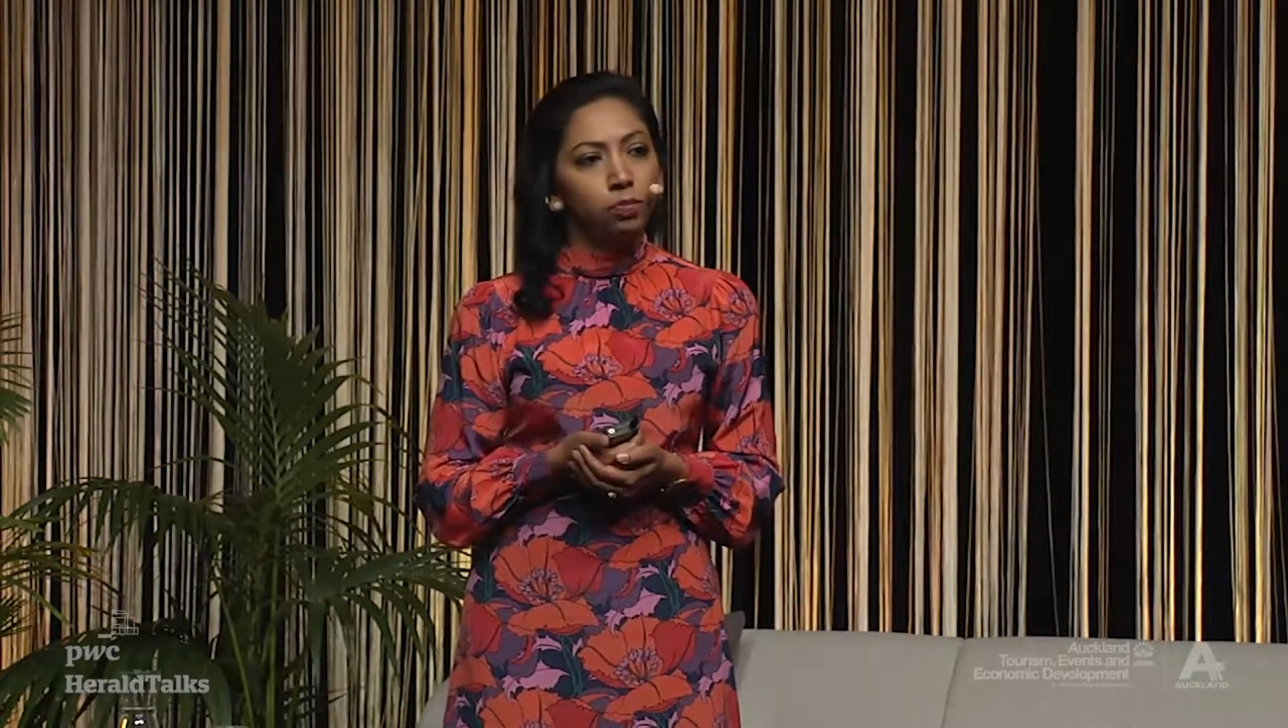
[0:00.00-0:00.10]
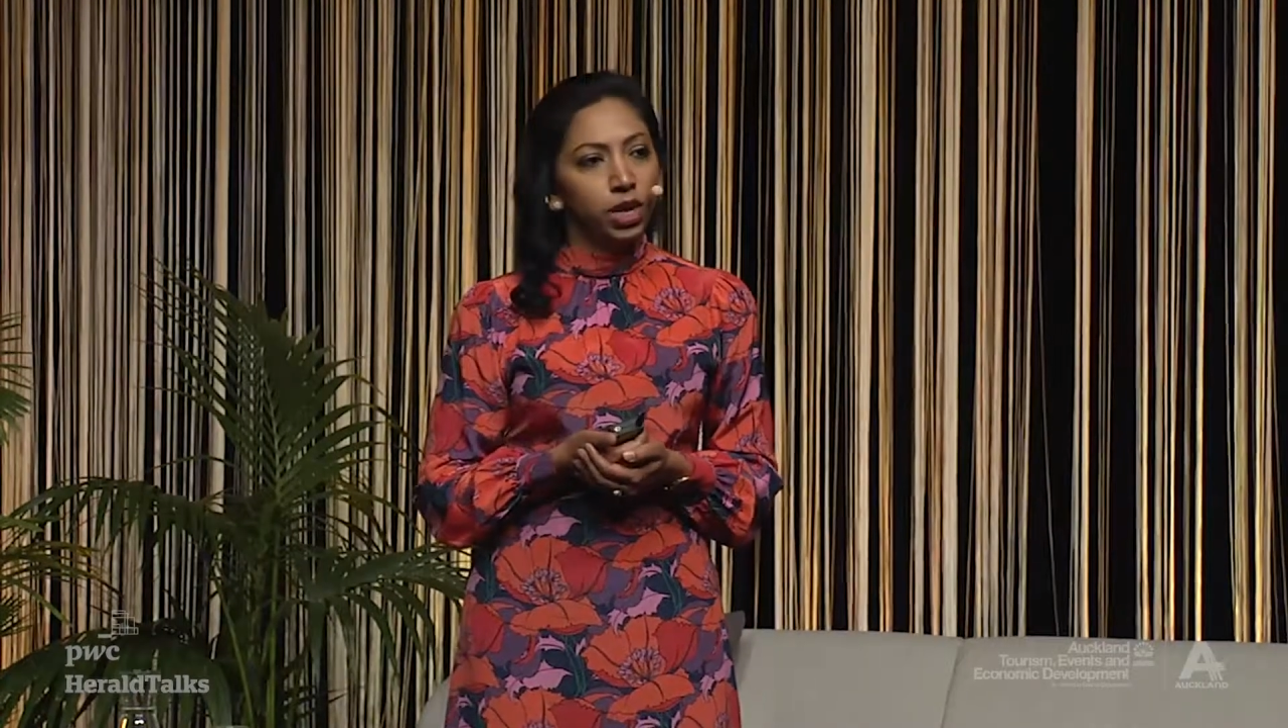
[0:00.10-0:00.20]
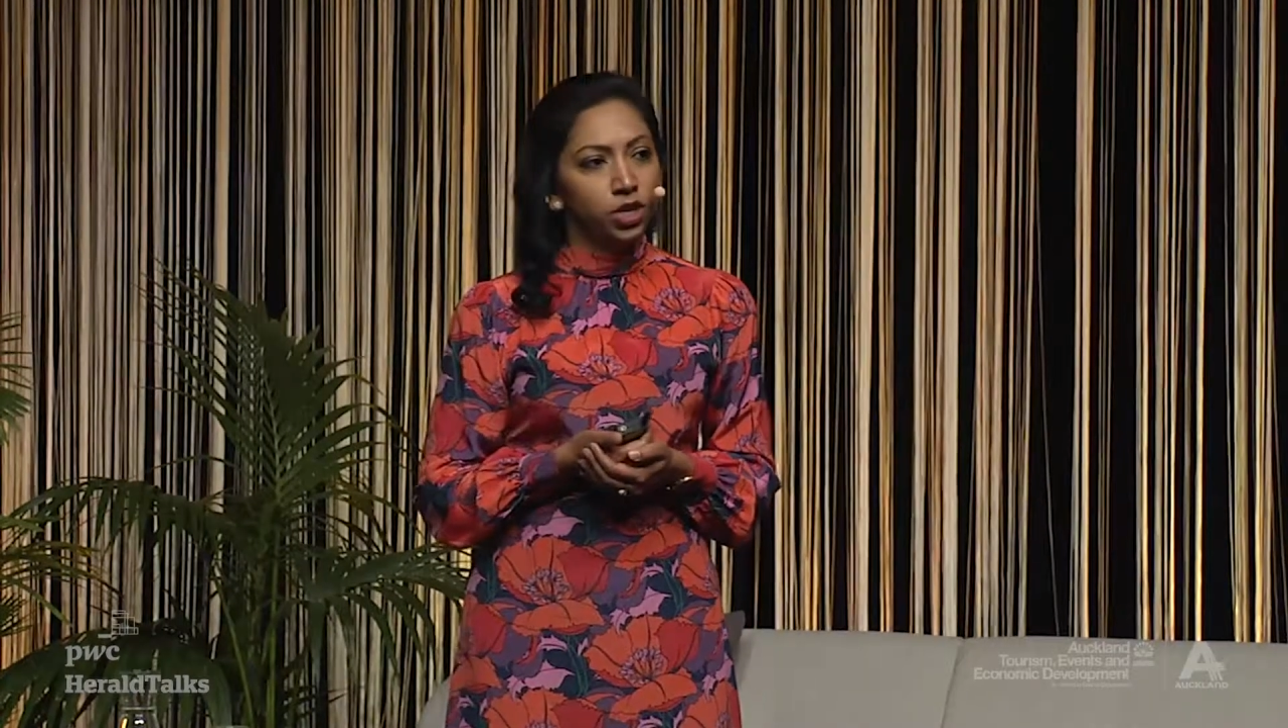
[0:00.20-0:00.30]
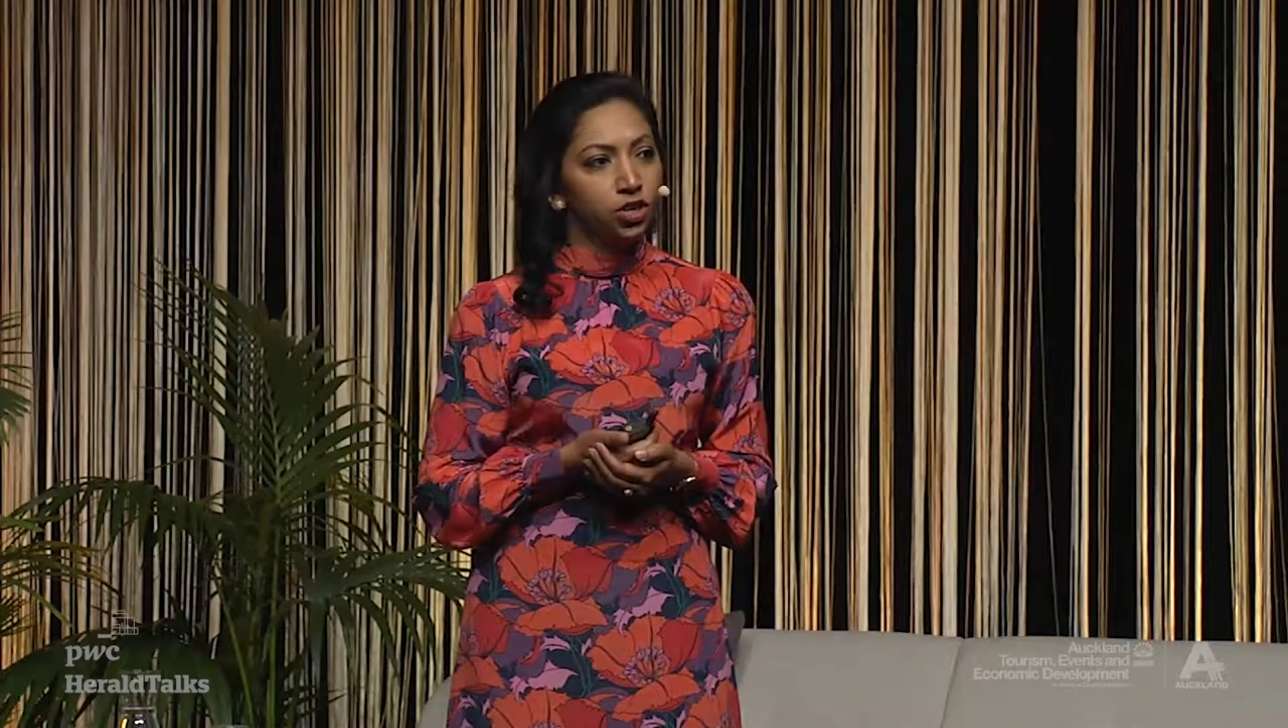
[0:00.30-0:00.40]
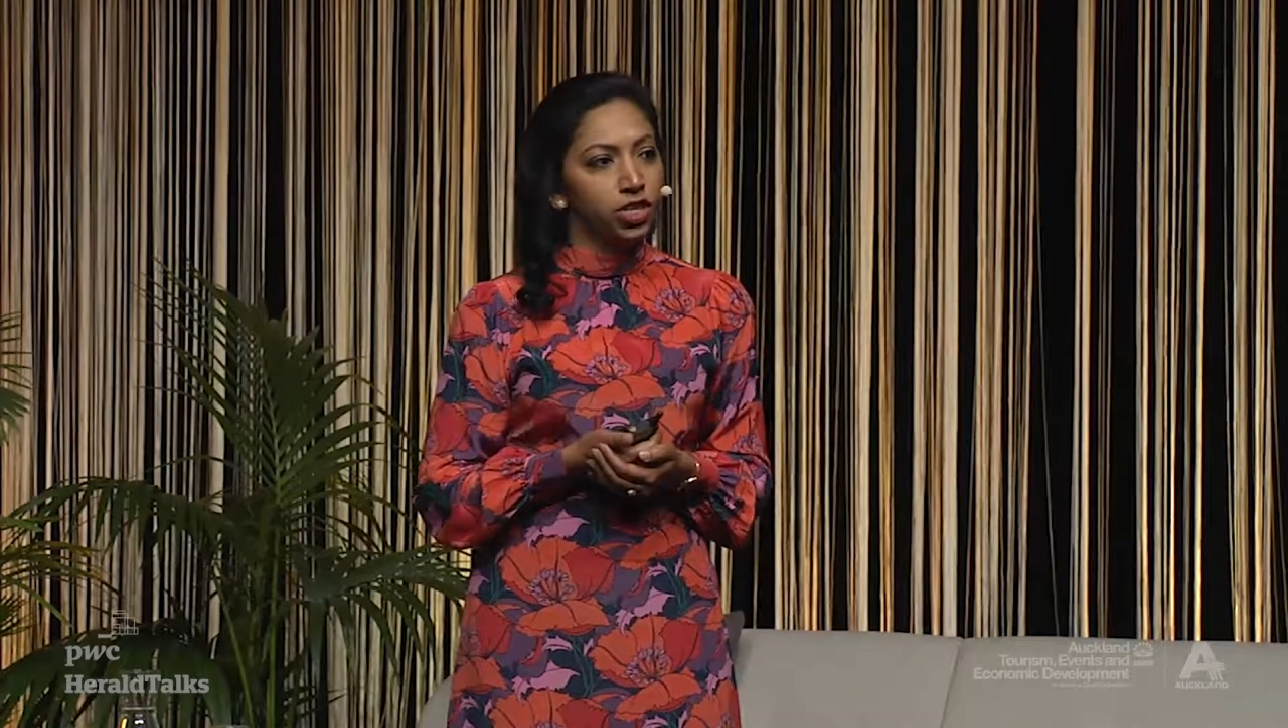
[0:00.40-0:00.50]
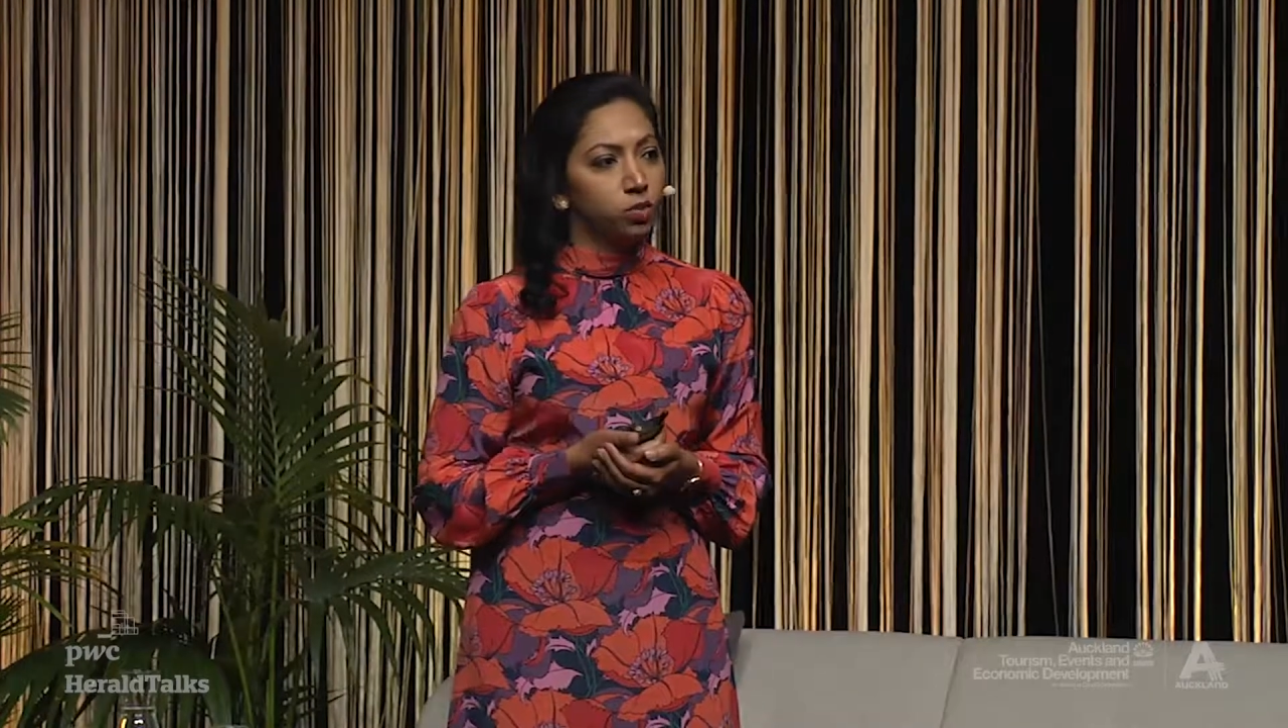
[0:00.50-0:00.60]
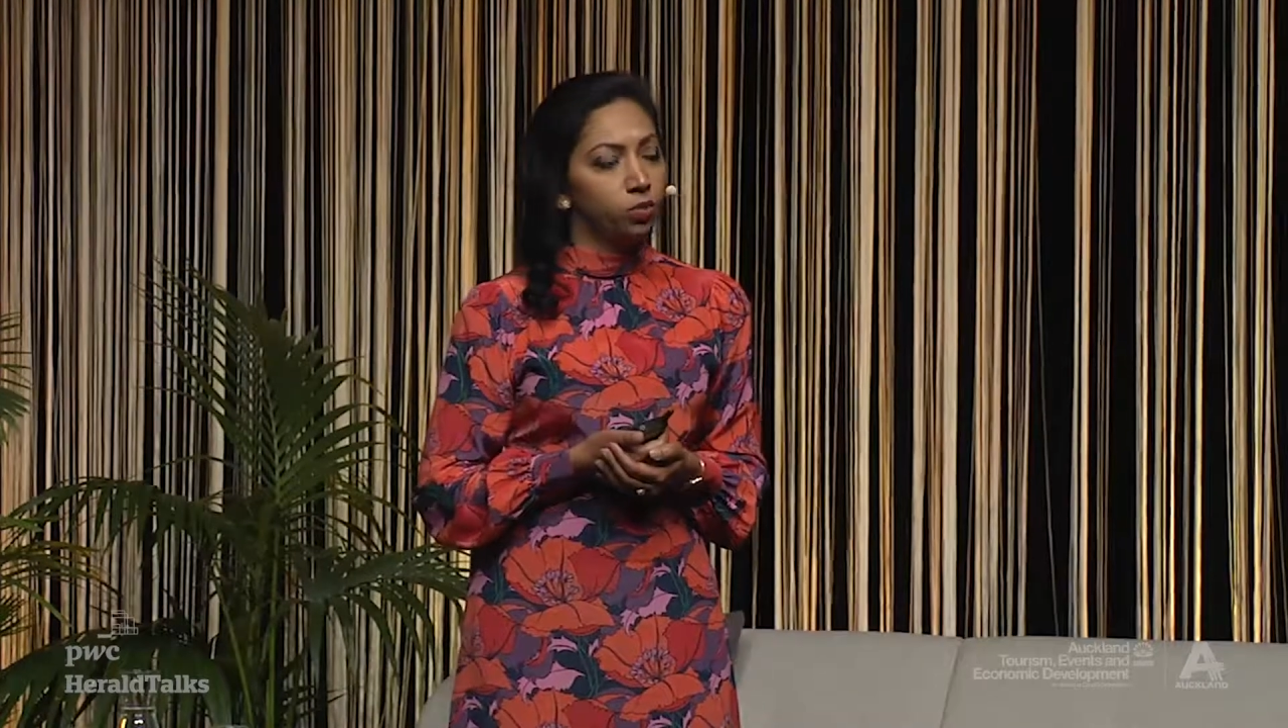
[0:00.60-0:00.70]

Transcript: metrics